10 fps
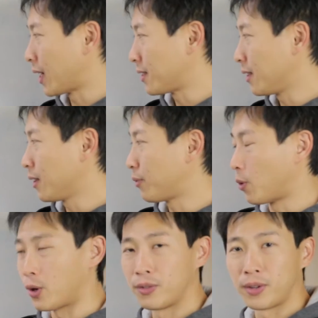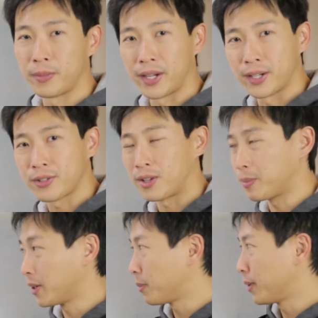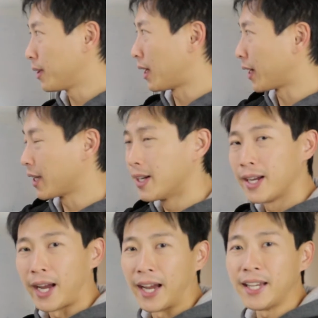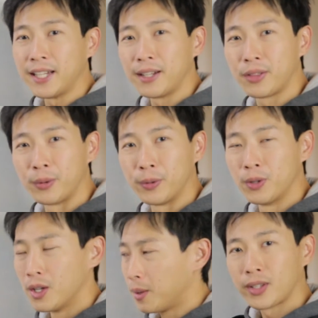I see the four of them here so I'm gonna put like 80 through.